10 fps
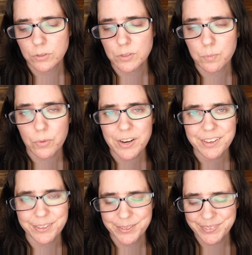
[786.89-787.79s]

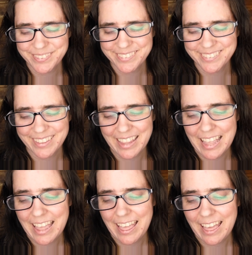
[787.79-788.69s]
Sprinkle
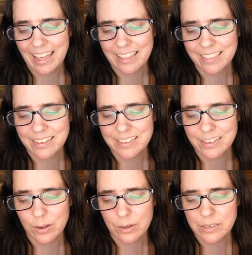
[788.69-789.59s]
a
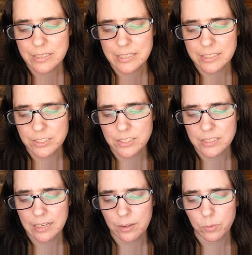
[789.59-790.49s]
thin cotton
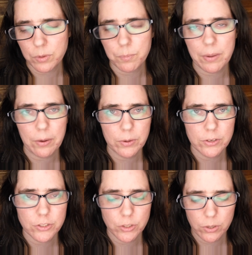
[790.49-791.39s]
kitchen towel with
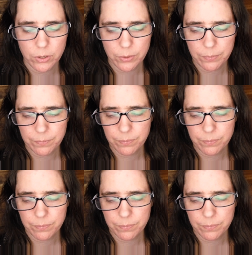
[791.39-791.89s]
powdered sugar.